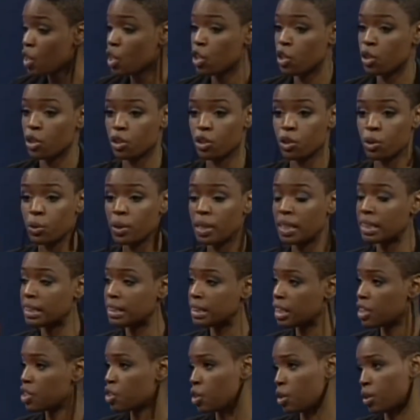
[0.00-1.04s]
You're doing
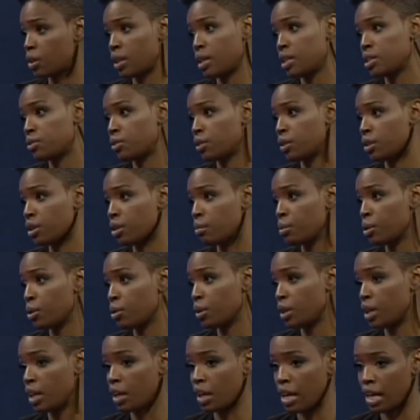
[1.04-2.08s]
such good things for the
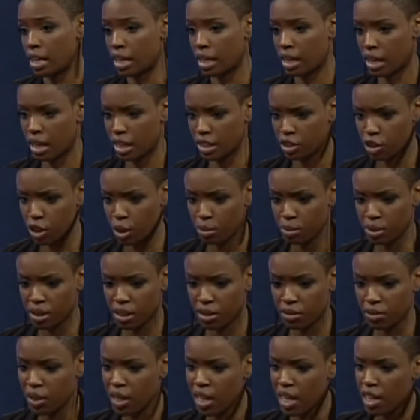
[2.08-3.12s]
community in terms
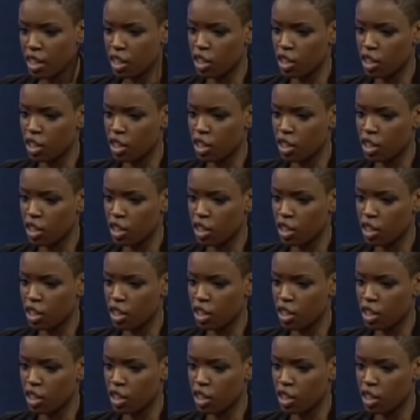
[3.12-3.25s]
of,